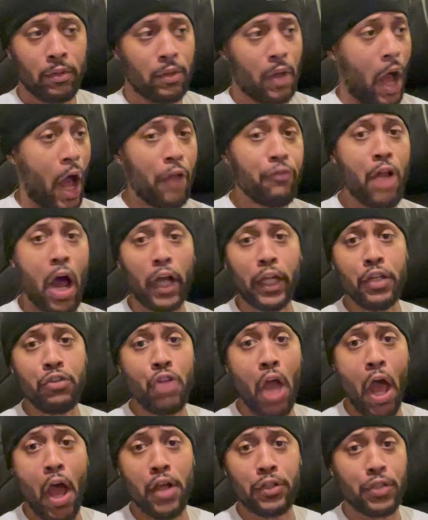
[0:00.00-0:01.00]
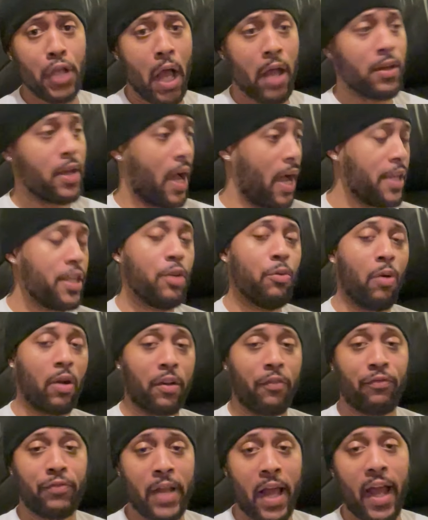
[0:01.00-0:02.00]
I'll knock his ass out. Now you
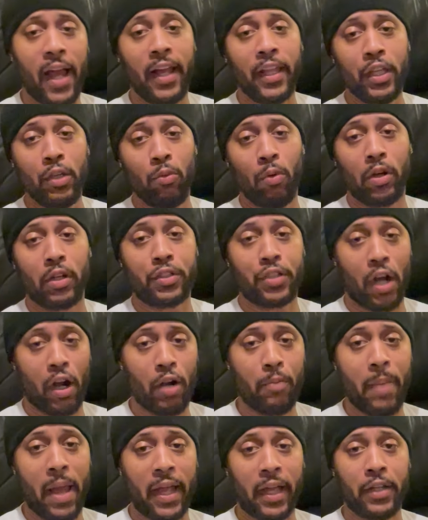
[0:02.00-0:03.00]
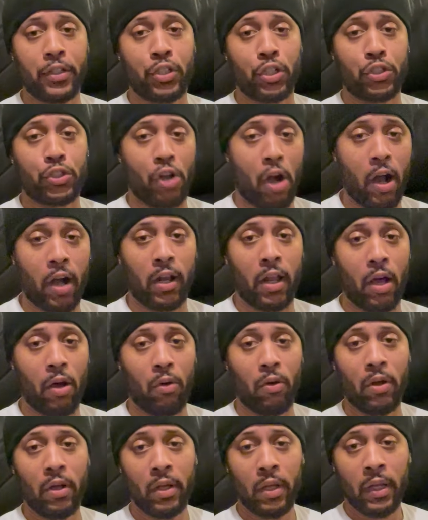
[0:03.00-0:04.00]
want to now you want to turn back into
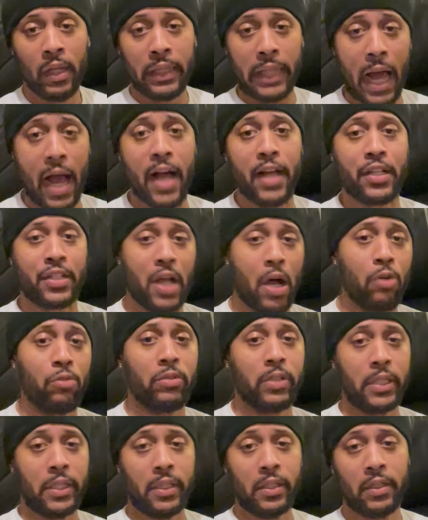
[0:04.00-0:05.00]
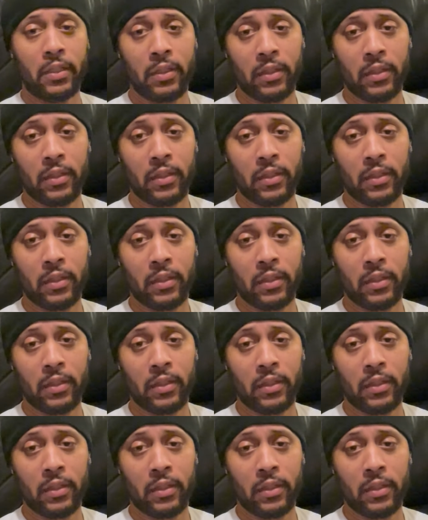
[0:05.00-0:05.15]
Charlo lines only.